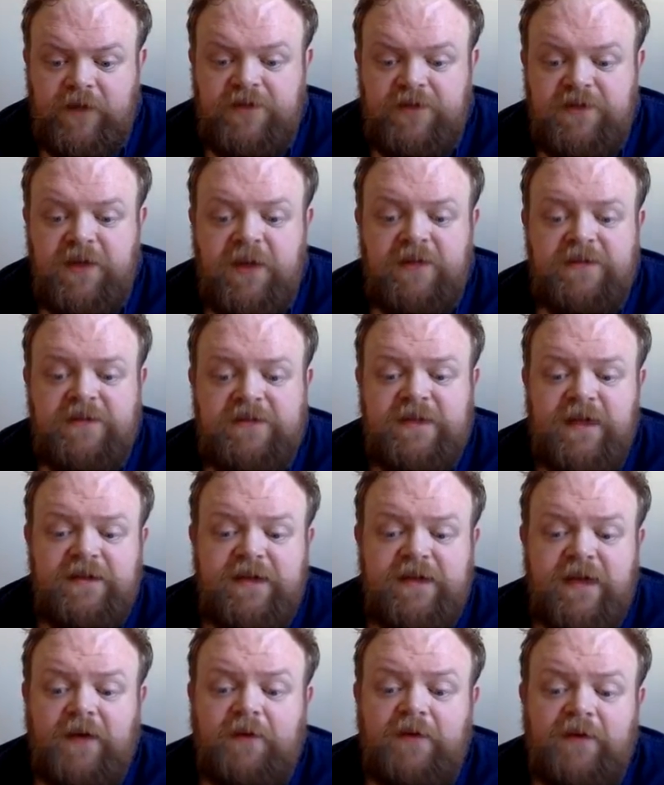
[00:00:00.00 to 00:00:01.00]
She had sat
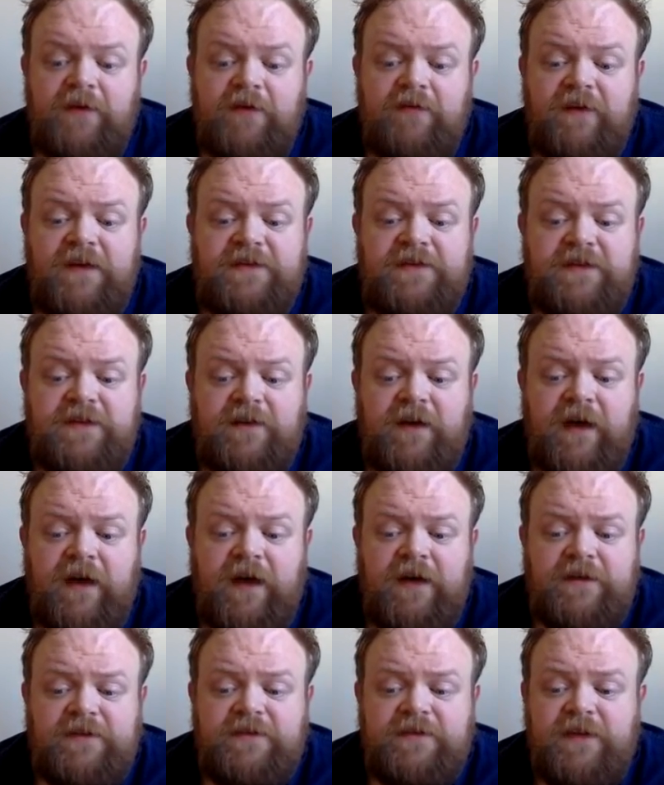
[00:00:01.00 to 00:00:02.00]
down with her face in her
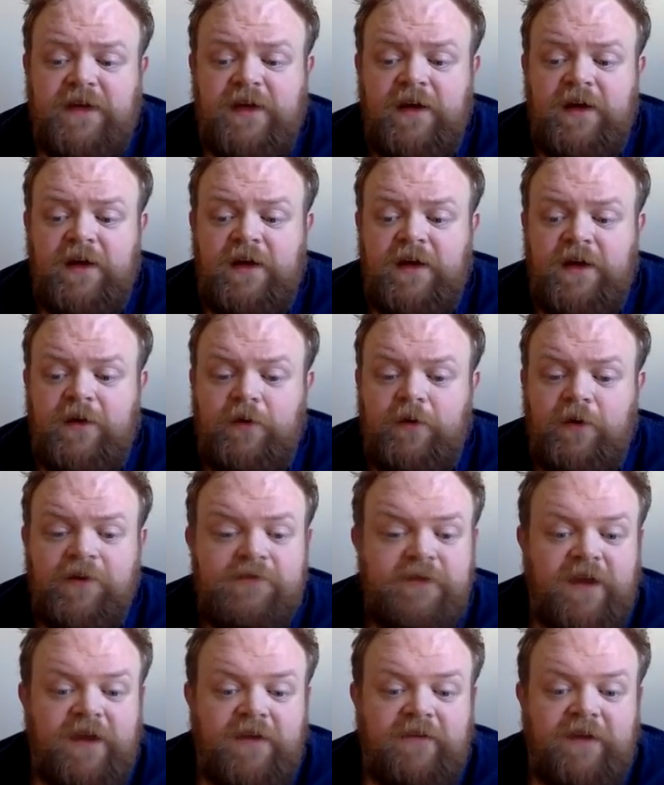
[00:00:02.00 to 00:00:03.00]
hands,
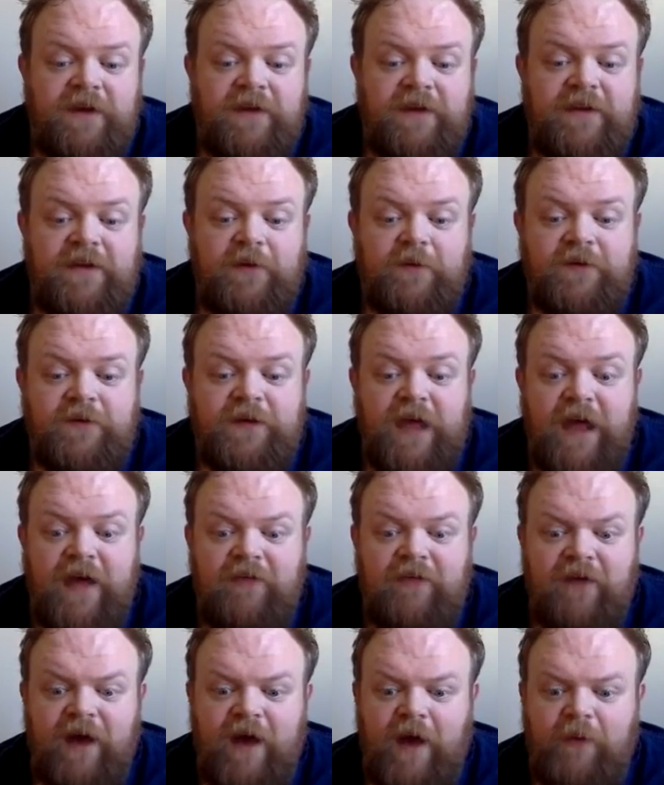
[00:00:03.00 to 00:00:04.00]
wondering if anything would
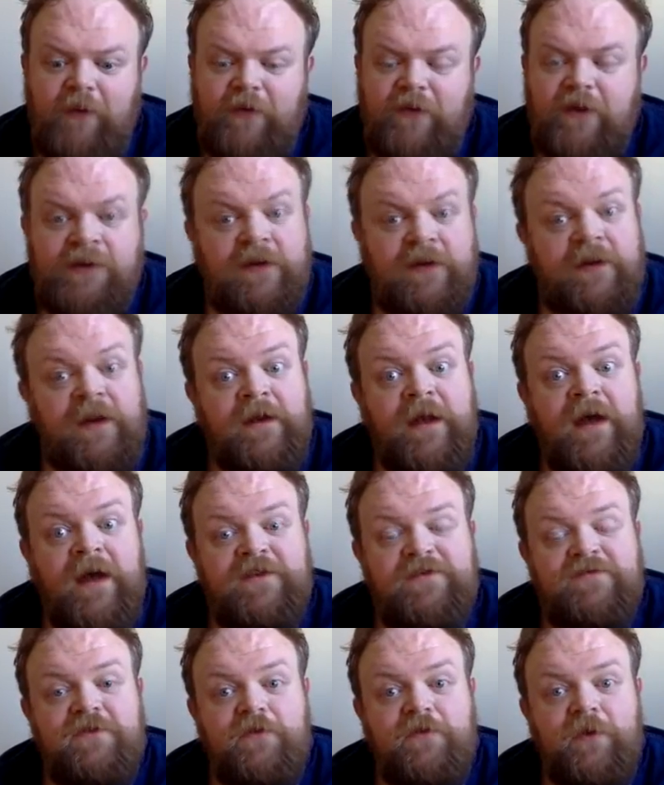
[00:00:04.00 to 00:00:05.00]
ever happen in a
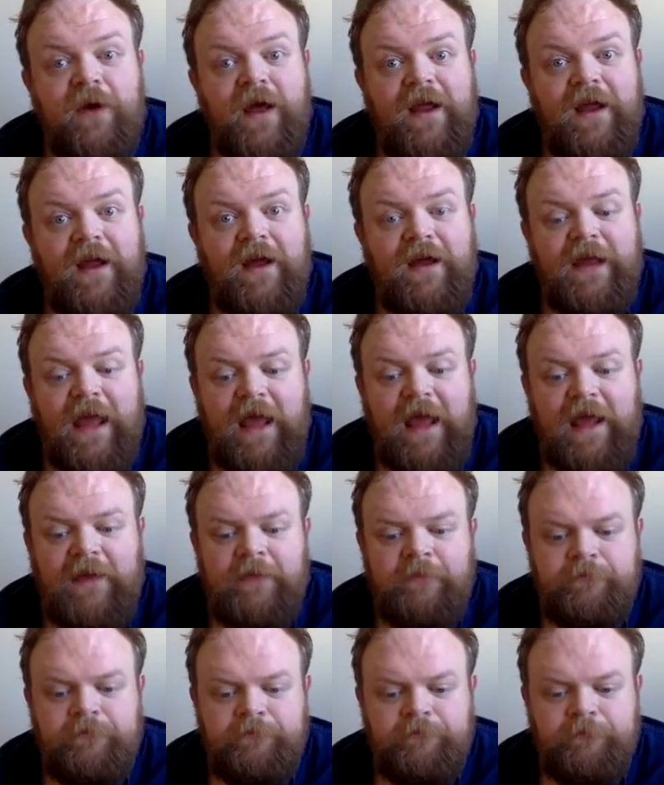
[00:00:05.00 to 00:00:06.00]
natural way
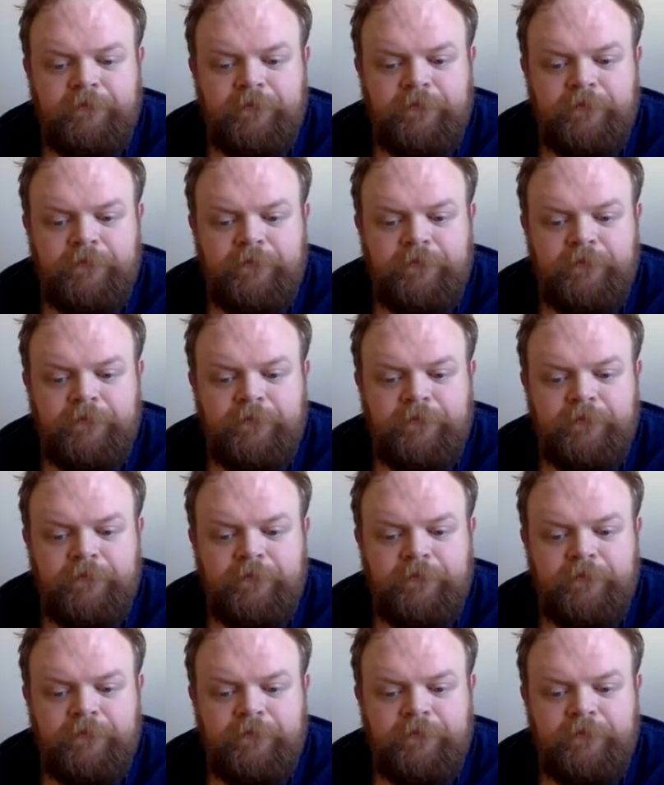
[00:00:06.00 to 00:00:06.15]
again.